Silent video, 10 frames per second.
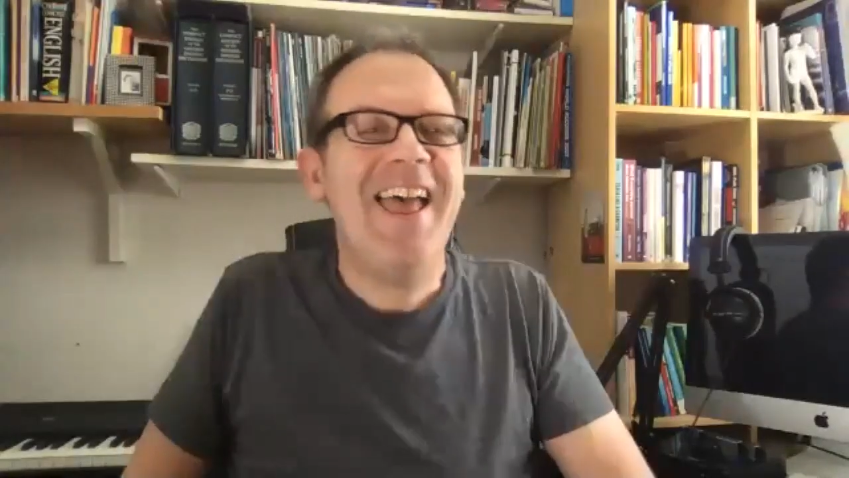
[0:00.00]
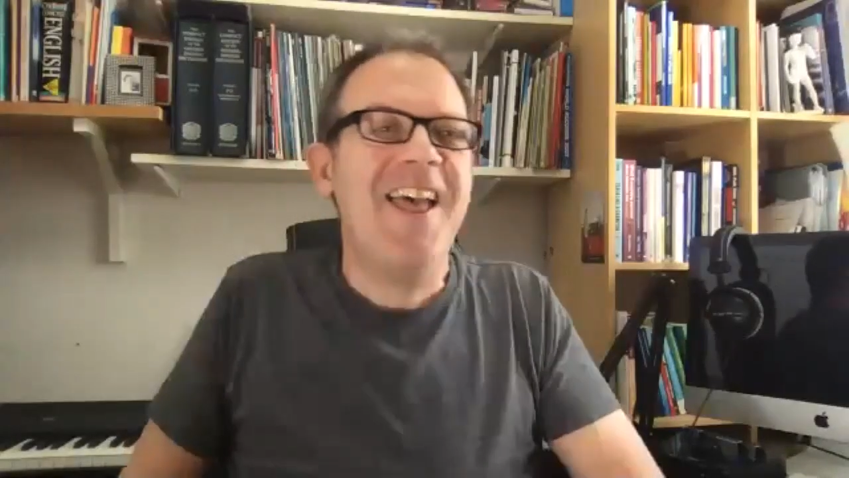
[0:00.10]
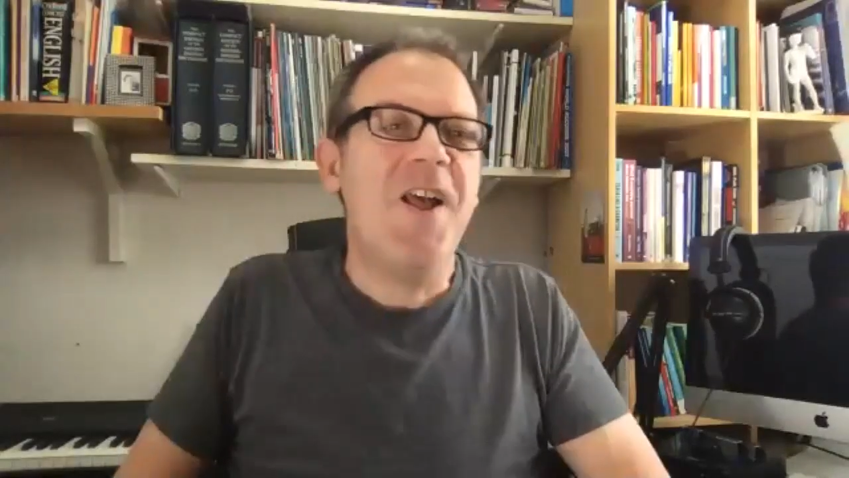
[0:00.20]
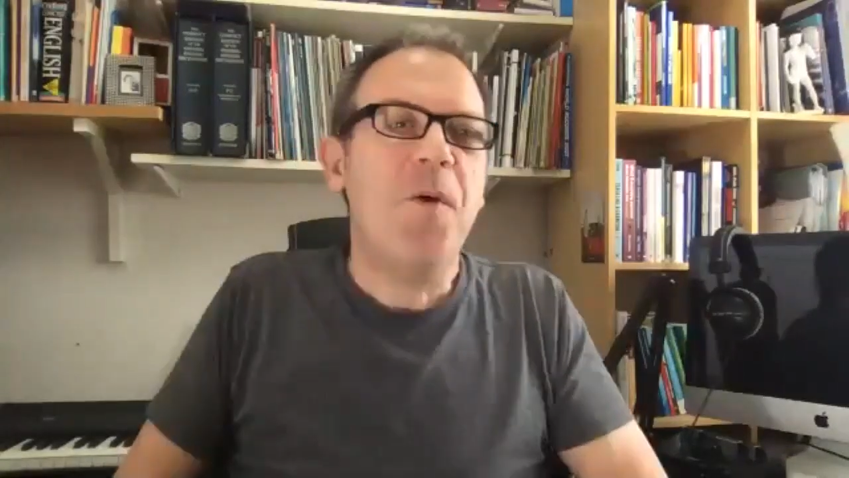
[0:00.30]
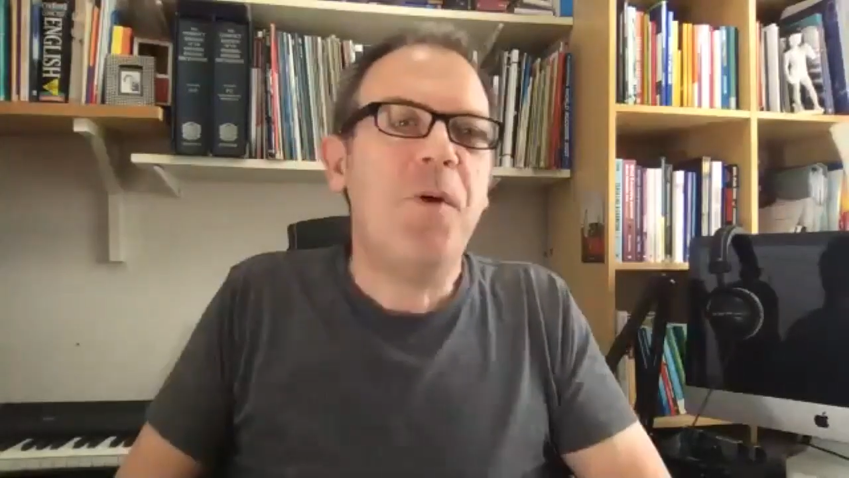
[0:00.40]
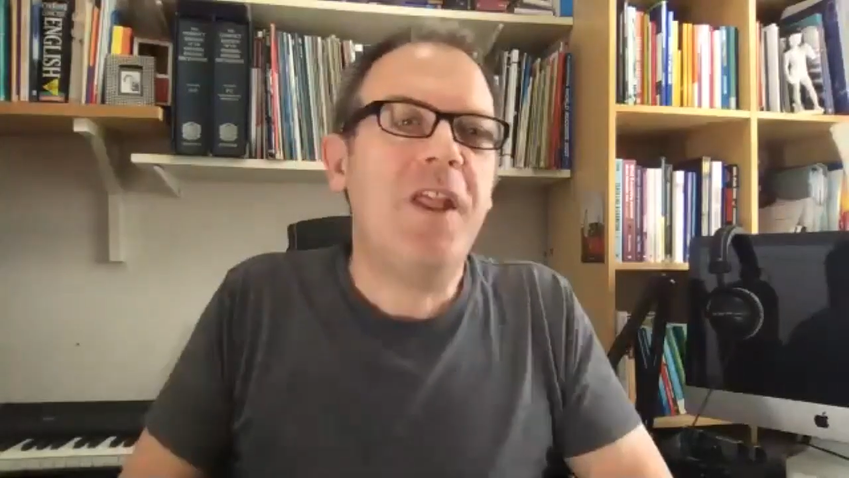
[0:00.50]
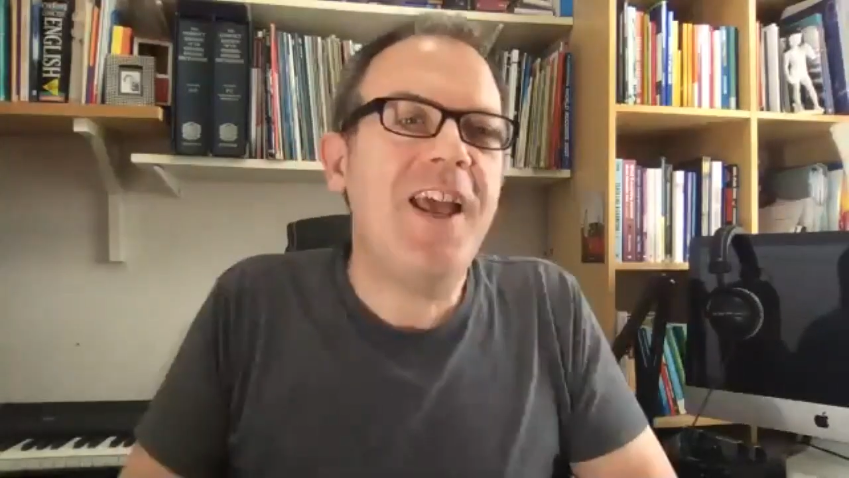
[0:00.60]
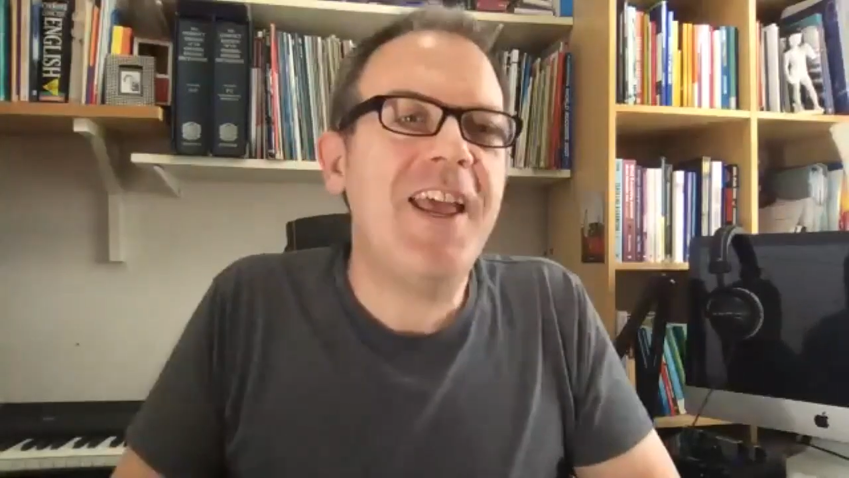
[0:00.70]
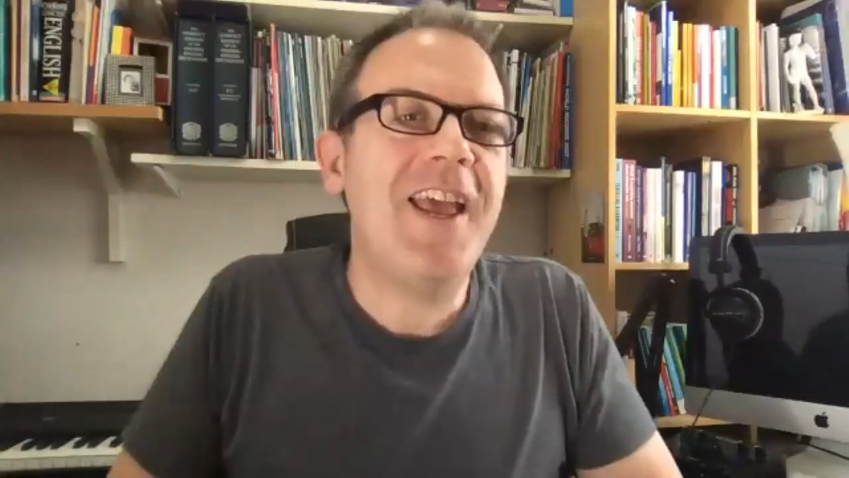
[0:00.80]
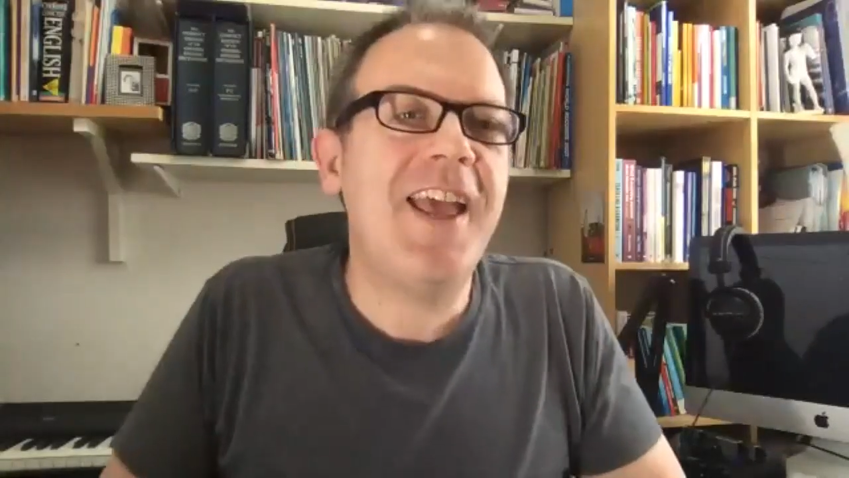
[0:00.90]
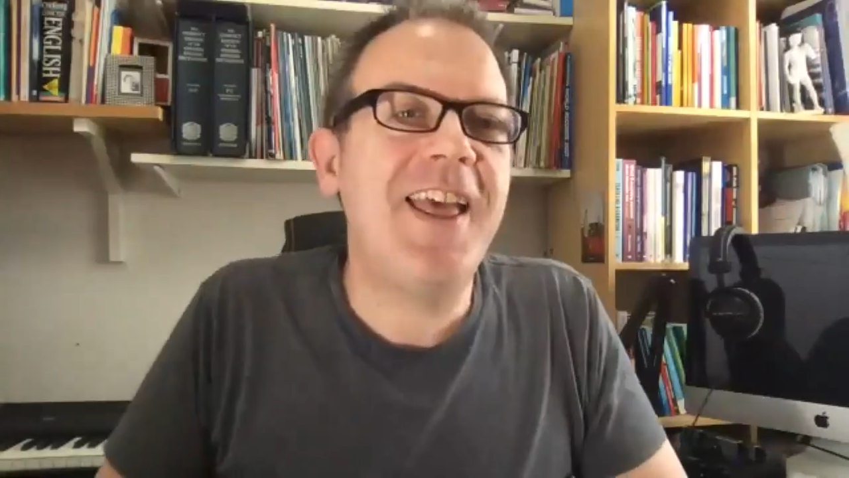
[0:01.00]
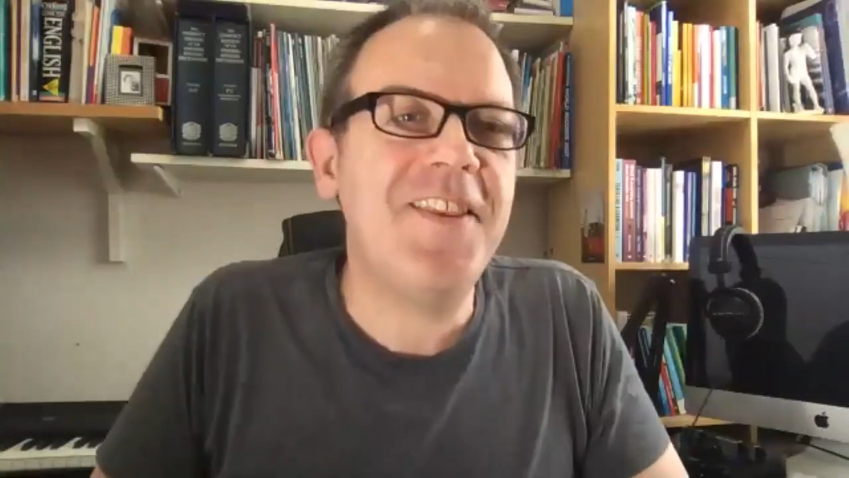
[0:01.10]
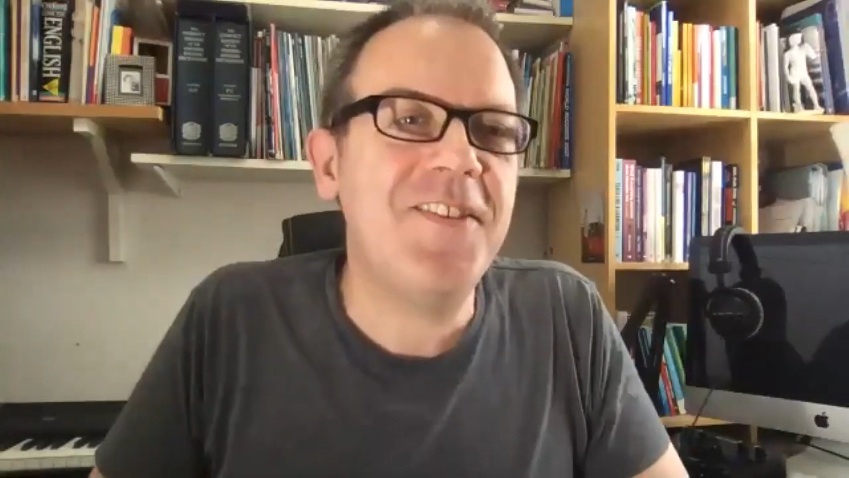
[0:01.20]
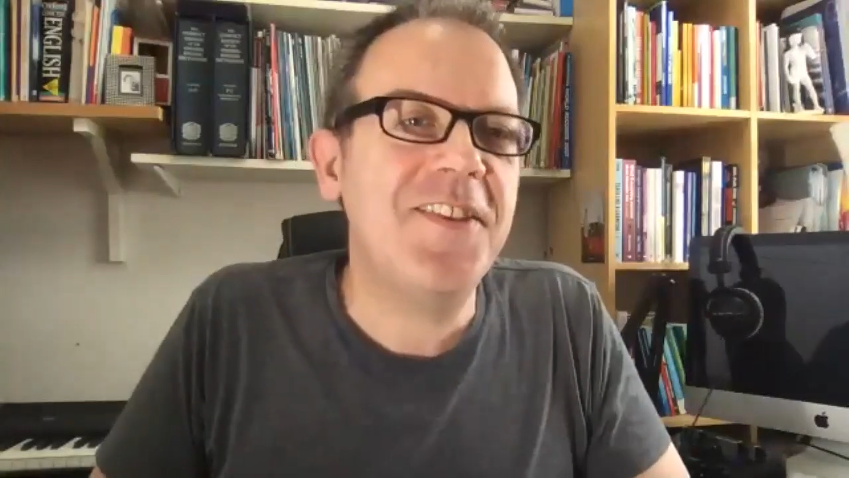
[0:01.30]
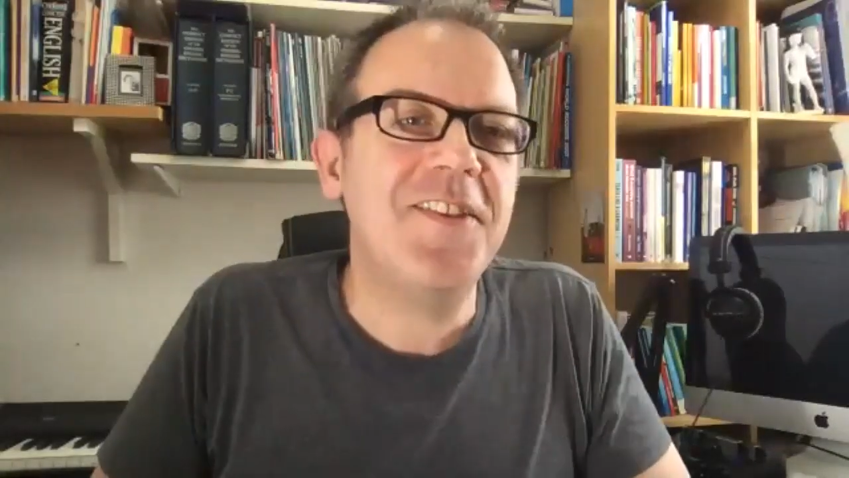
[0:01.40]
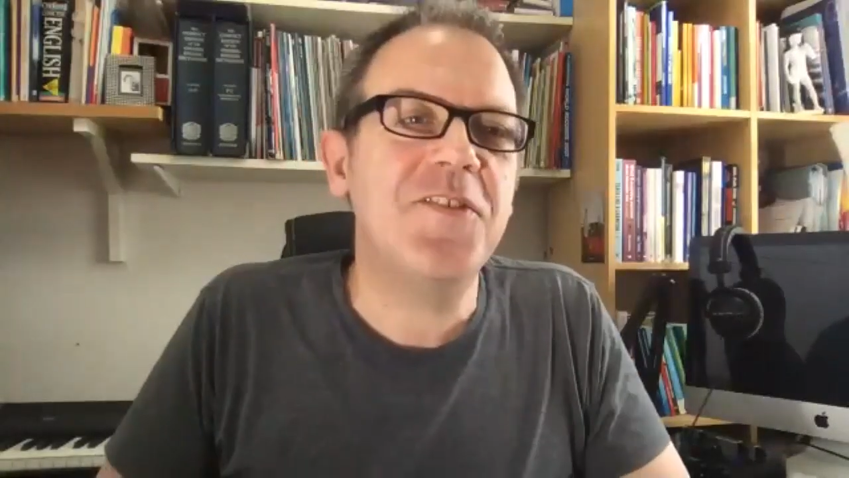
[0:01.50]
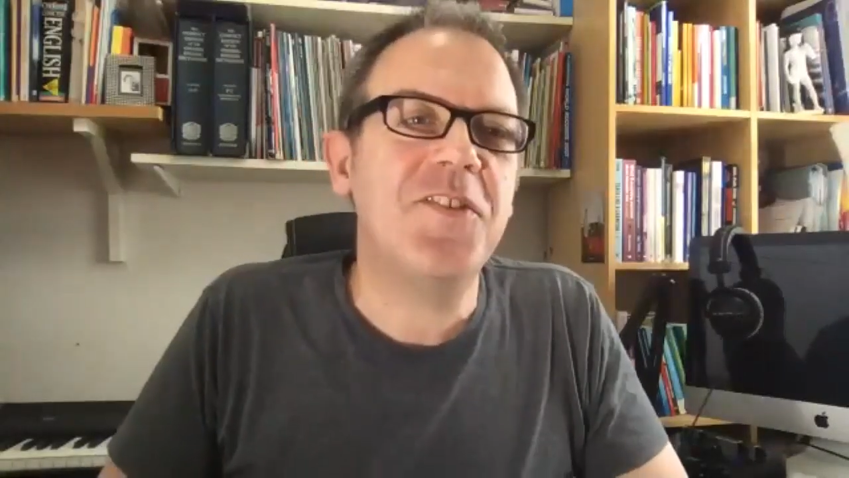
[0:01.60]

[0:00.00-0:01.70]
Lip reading: Well, this